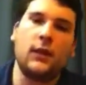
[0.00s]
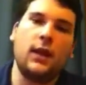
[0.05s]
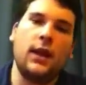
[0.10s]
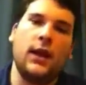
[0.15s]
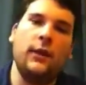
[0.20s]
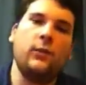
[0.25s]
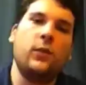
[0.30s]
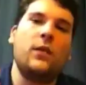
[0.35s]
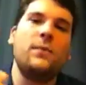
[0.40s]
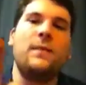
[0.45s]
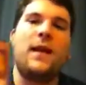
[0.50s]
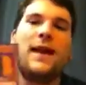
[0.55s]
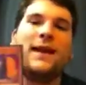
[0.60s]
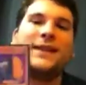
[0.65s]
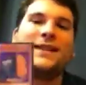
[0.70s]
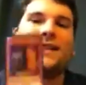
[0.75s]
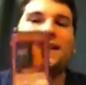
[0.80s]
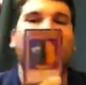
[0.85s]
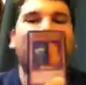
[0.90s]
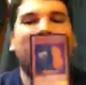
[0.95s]
and 1
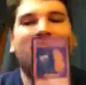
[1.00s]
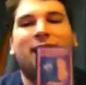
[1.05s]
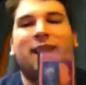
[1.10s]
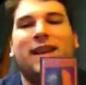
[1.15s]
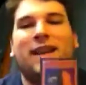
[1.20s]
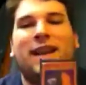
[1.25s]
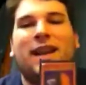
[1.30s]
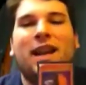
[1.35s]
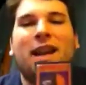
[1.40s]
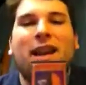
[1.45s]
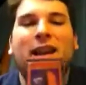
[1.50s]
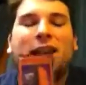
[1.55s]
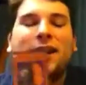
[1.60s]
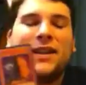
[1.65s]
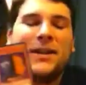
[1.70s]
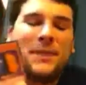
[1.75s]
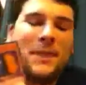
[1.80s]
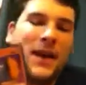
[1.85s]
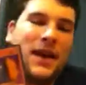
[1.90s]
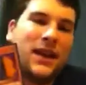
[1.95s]
Maxx,
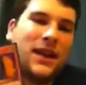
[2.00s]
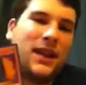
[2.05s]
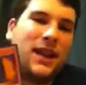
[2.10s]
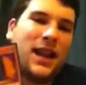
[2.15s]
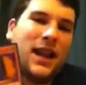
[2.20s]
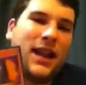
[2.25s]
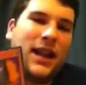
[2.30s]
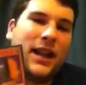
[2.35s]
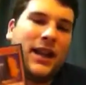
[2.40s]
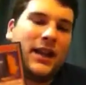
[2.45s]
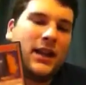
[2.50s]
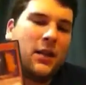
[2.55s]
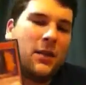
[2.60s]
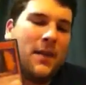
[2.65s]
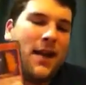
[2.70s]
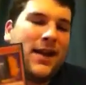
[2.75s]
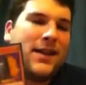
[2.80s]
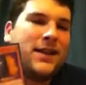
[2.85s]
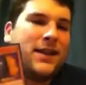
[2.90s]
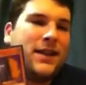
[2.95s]
because mainly, you know,
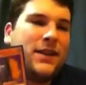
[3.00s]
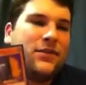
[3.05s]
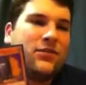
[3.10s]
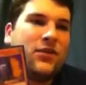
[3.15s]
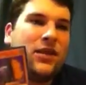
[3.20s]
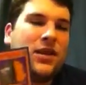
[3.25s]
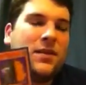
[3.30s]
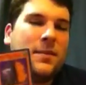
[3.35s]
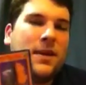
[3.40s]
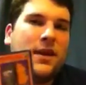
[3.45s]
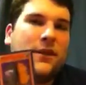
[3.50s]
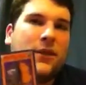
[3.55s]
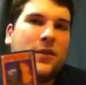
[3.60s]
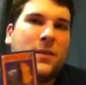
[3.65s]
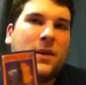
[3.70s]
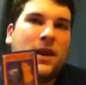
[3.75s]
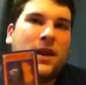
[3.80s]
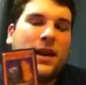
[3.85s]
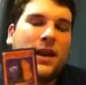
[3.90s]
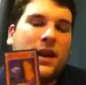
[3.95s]
Maxx is really big for
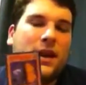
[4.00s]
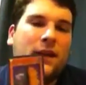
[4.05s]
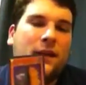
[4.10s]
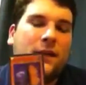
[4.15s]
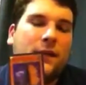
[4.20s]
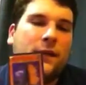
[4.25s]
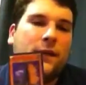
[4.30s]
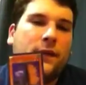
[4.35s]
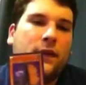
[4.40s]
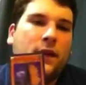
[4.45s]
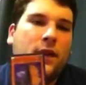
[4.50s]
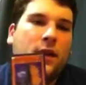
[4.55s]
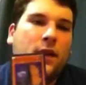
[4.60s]
me if